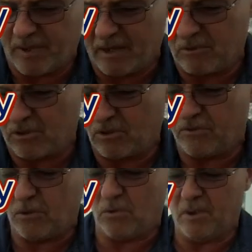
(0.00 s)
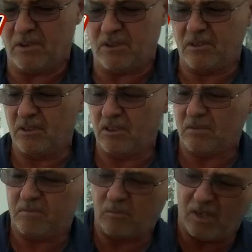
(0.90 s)
backwards or forwards and just
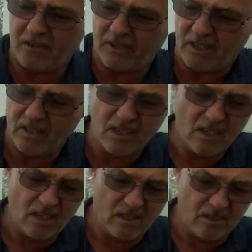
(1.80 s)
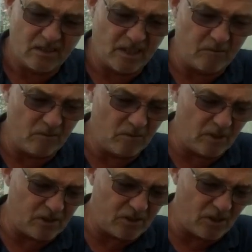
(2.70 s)
whatever. And then
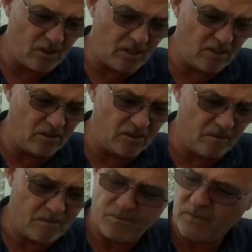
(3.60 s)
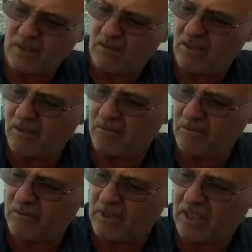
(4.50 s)
let's turn it on. Right,
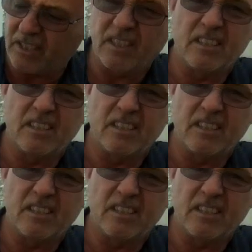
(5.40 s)
click it.